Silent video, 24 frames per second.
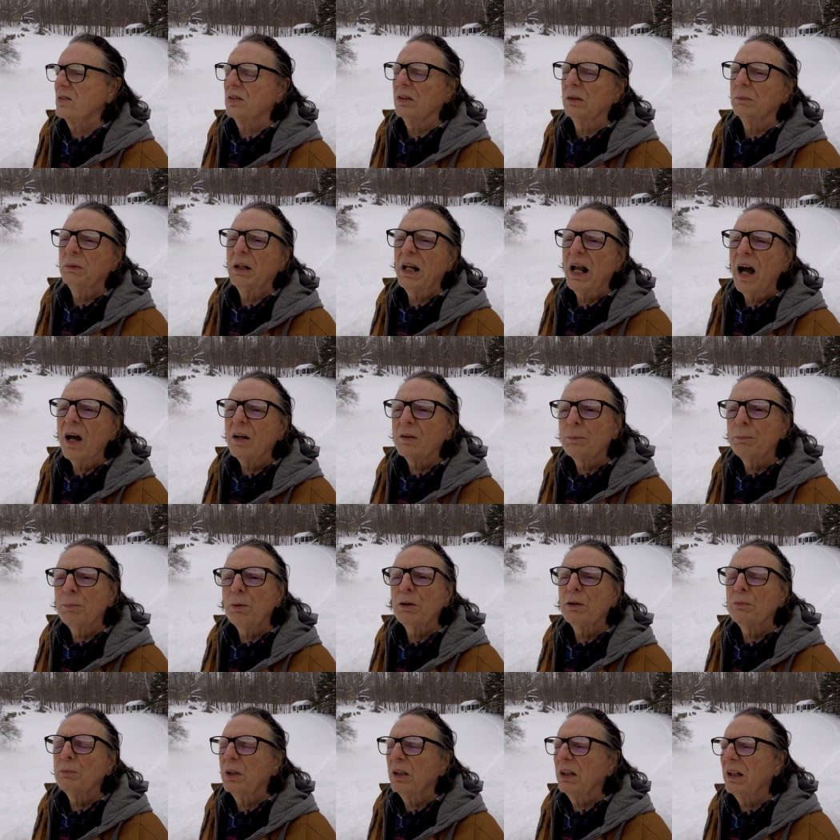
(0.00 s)
them and how to put
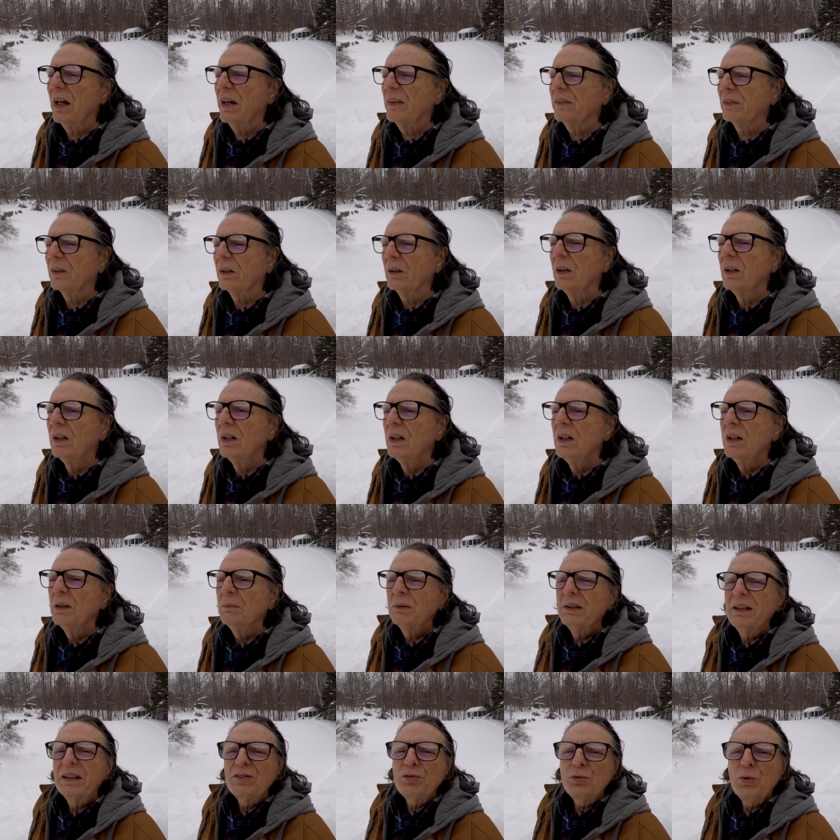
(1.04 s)
them together.
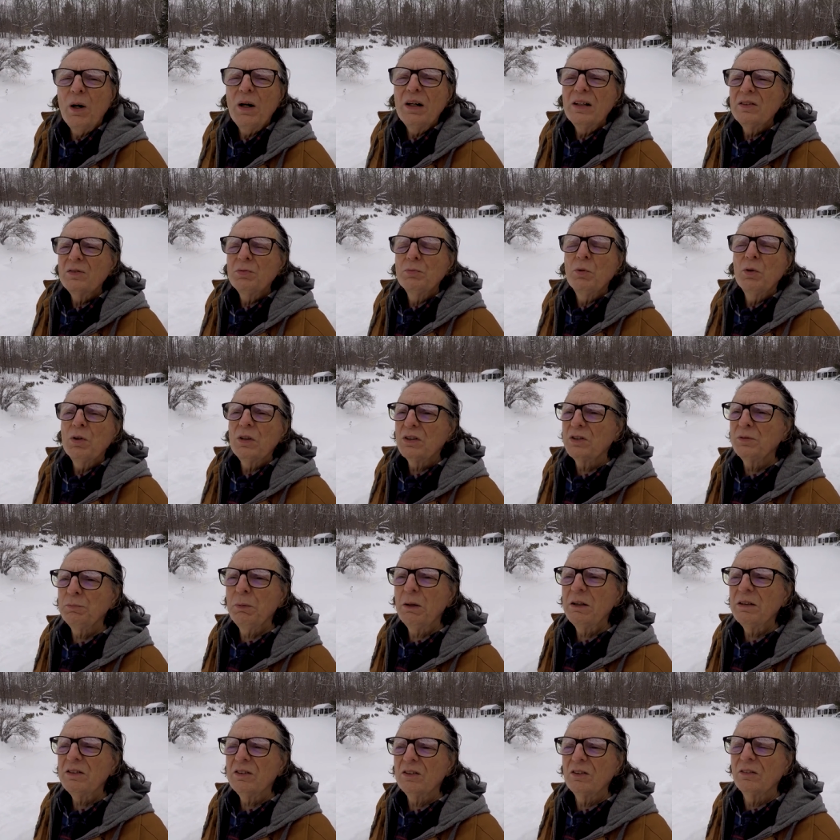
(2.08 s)
But that's why it's more
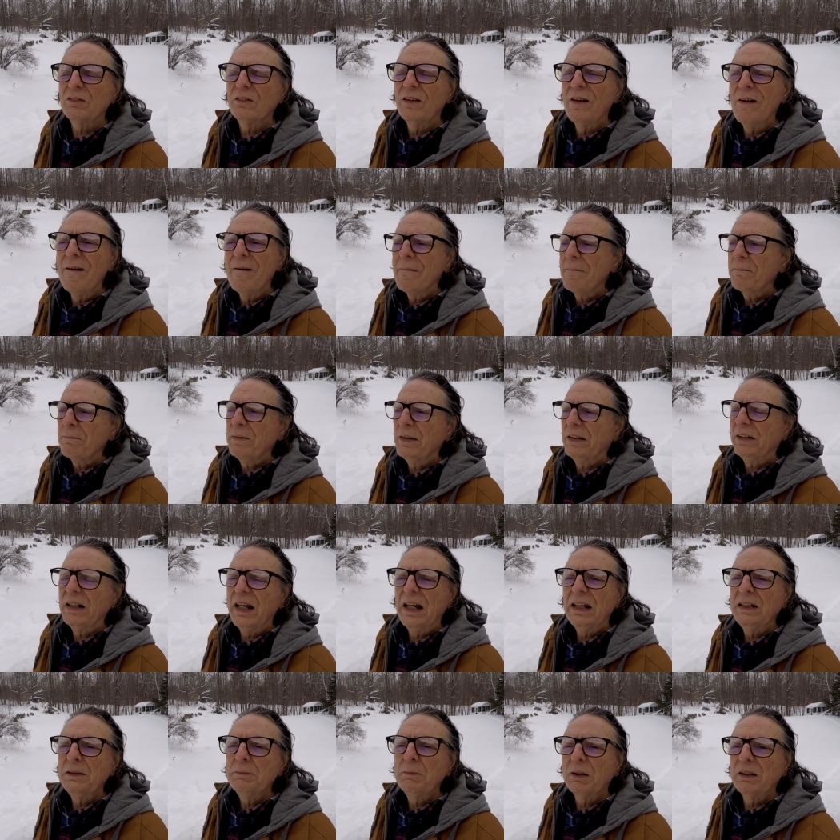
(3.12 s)
expensive than
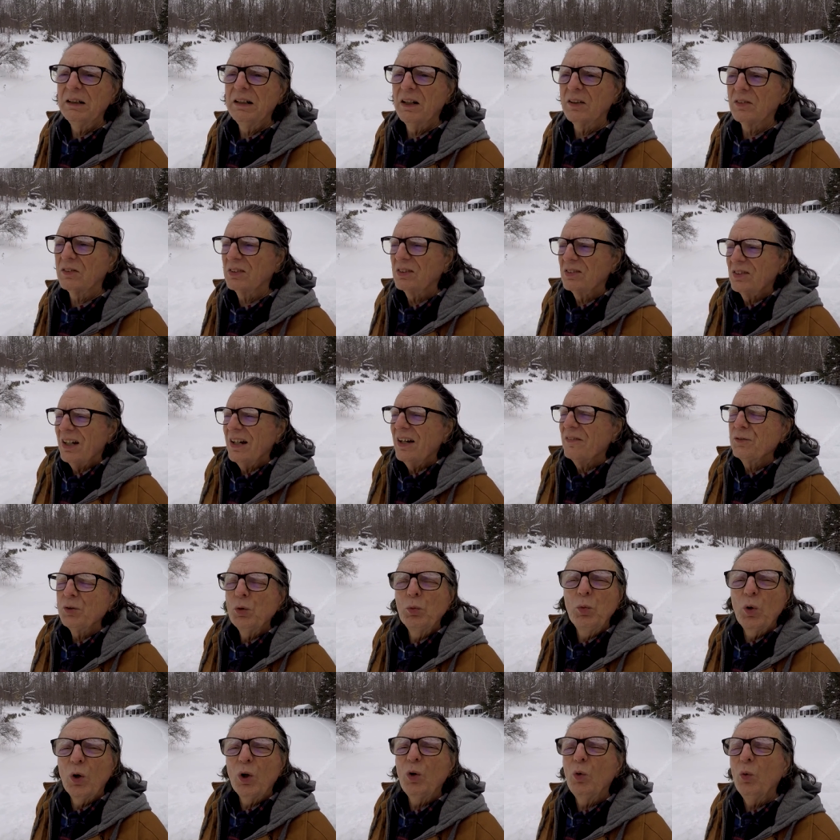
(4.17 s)
anybody else because I have to
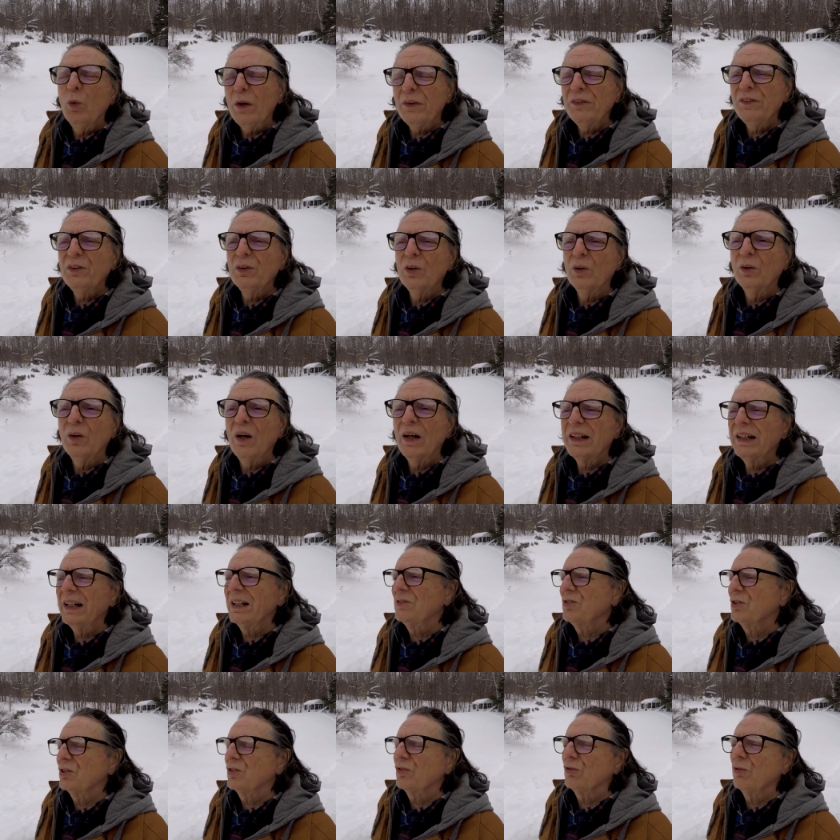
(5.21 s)
work with you. I can't
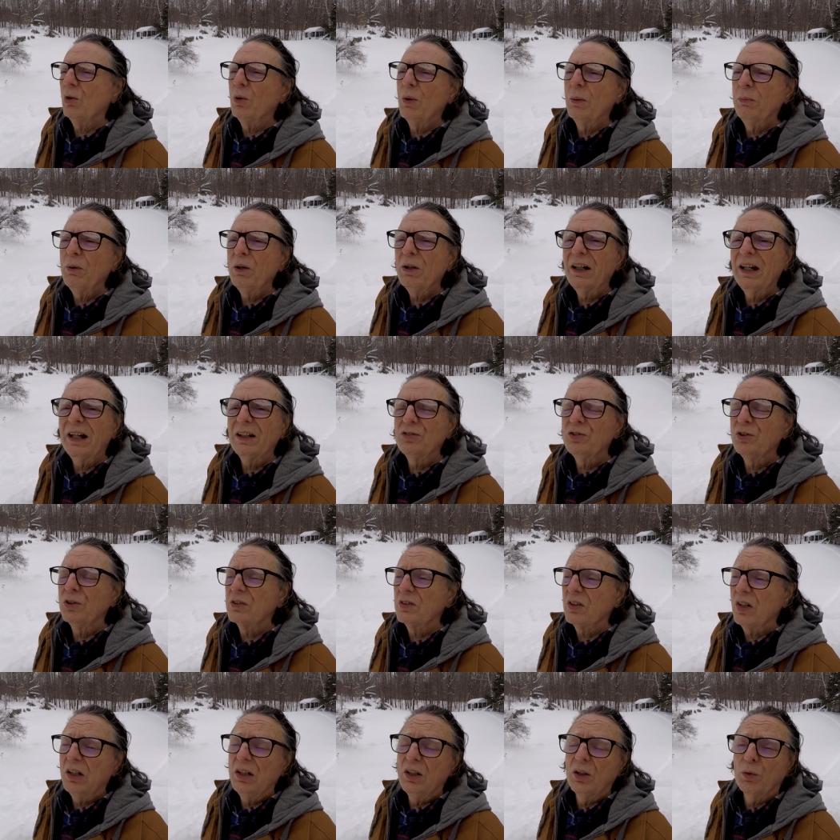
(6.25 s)
just throw a book at you and
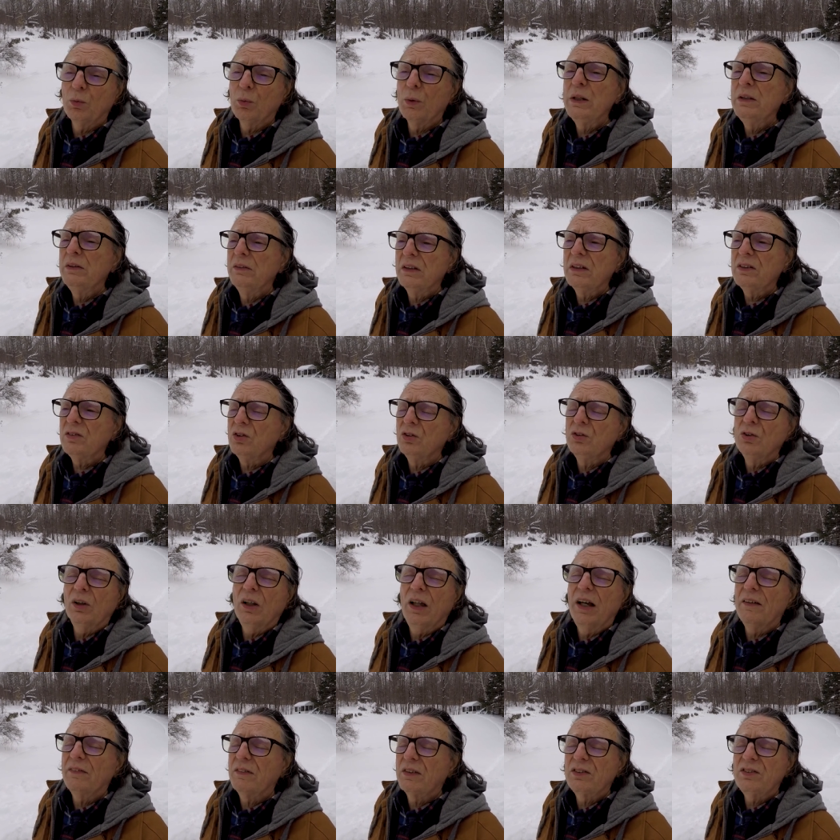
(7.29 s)
say, here, read this and you'll
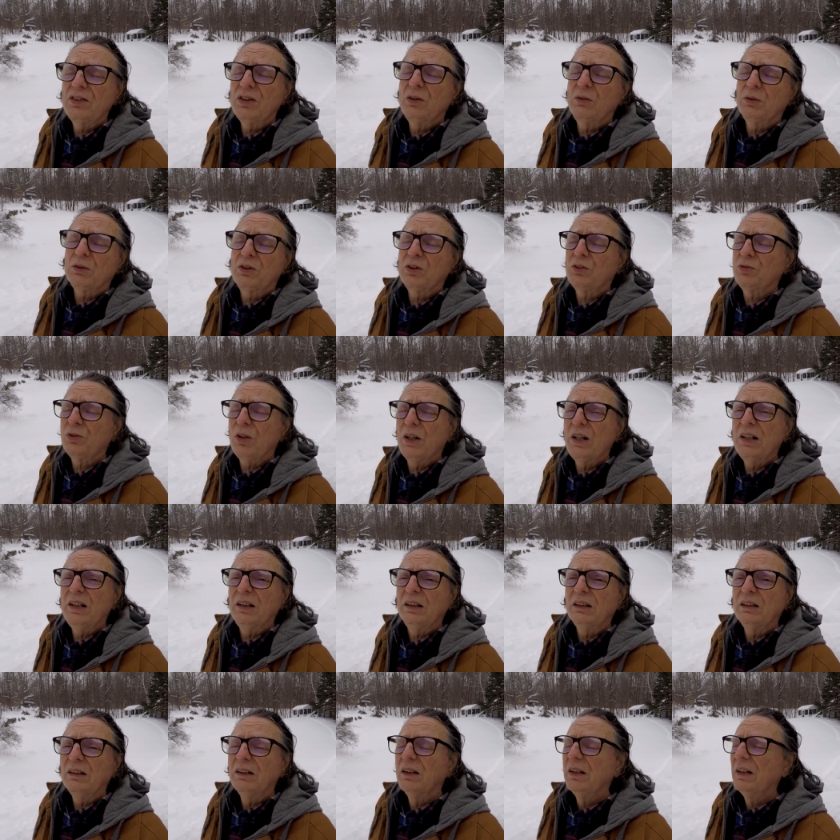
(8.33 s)
have the secrets of trading.
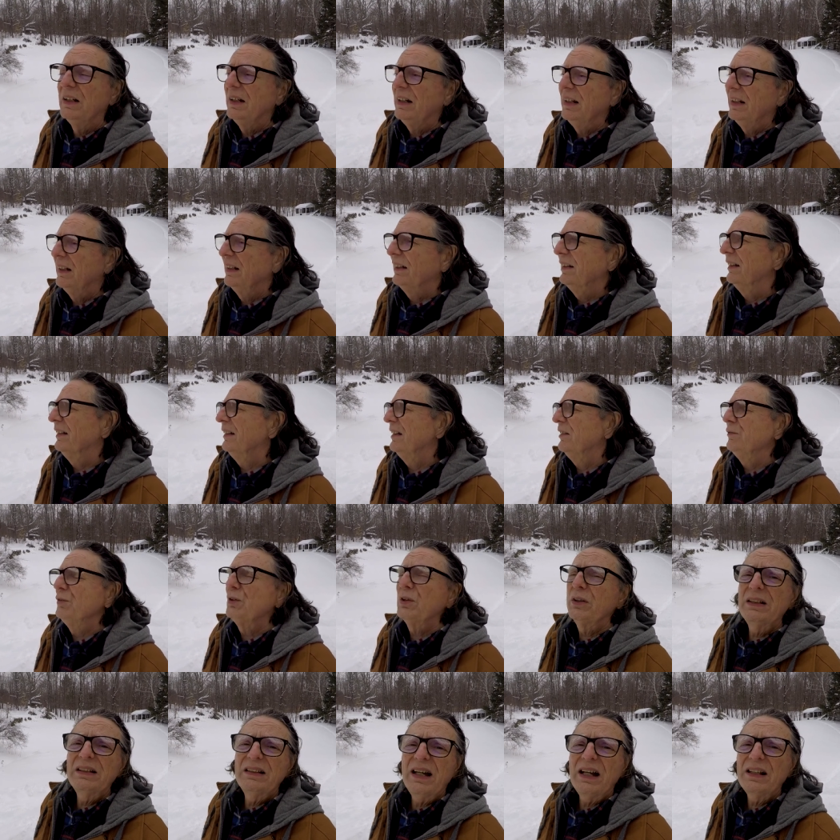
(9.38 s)
If you
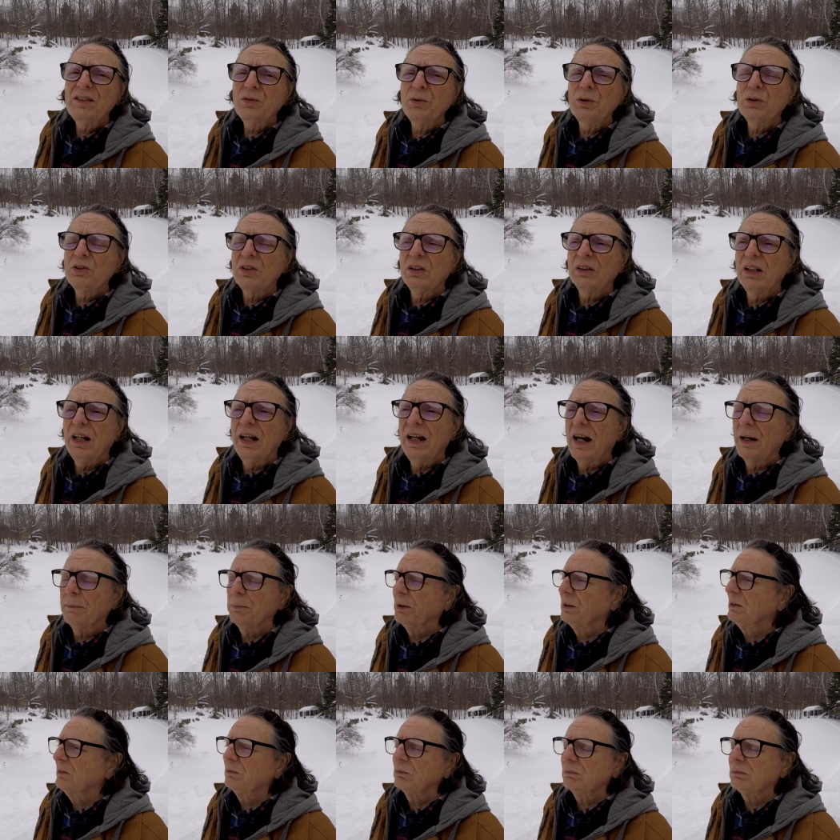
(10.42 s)
think that's what's going to
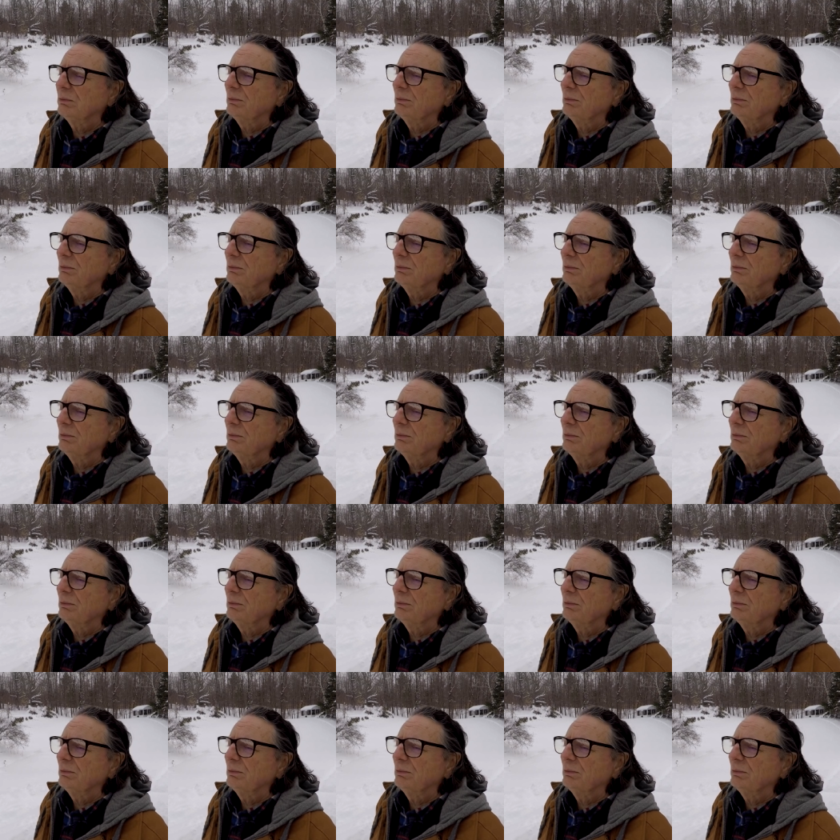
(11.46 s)
happen,